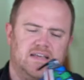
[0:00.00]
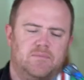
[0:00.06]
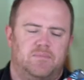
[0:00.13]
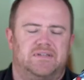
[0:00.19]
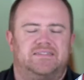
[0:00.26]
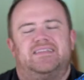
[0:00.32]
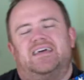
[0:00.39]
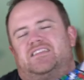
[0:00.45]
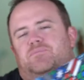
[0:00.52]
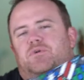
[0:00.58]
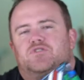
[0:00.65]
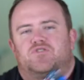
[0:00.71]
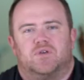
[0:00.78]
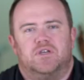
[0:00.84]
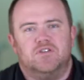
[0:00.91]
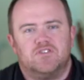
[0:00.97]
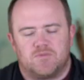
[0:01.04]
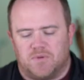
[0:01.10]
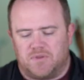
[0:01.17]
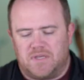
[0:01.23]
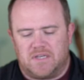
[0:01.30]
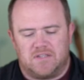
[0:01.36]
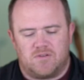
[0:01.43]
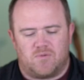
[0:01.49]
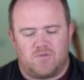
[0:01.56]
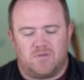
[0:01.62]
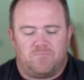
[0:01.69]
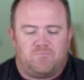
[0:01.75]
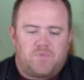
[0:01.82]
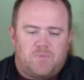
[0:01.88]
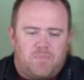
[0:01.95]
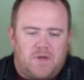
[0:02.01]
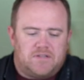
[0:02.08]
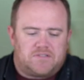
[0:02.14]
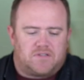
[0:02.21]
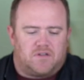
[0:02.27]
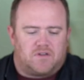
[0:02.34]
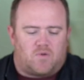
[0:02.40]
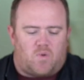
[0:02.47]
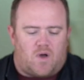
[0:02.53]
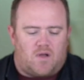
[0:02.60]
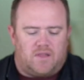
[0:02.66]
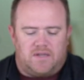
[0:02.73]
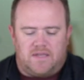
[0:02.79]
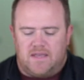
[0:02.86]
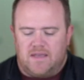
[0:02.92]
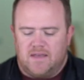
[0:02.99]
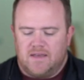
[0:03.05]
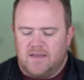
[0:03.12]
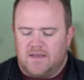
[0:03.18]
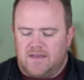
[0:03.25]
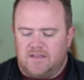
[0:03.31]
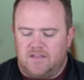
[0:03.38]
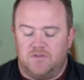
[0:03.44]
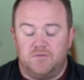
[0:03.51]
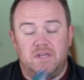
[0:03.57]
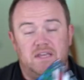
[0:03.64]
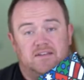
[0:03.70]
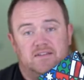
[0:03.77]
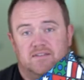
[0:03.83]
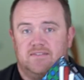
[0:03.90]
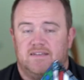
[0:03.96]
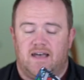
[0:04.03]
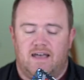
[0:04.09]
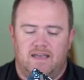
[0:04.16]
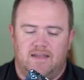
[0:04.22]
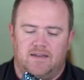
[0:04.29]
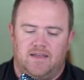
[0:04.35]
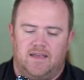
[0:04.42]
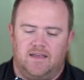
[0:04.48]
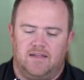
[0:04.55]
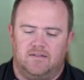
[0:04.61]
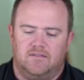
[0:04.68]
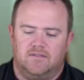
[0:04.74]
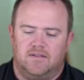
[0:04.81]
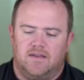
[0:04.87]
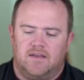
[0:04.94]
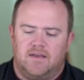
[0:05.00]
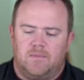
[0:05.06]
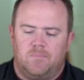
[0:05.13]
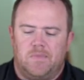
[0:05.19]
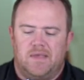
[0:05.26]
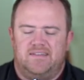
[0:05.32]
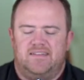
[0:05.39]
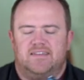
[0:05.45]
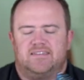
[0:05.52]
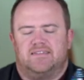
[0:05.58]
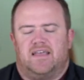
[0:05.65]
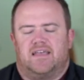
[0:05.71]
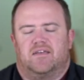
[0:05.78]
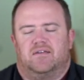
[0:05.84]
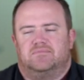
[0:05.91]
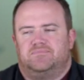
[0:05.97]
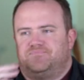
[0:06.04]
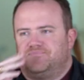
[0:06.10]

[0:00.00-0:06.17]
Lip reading: But it's not the most reusable thing in the world, but it's good quality, unique design, and it doesn't like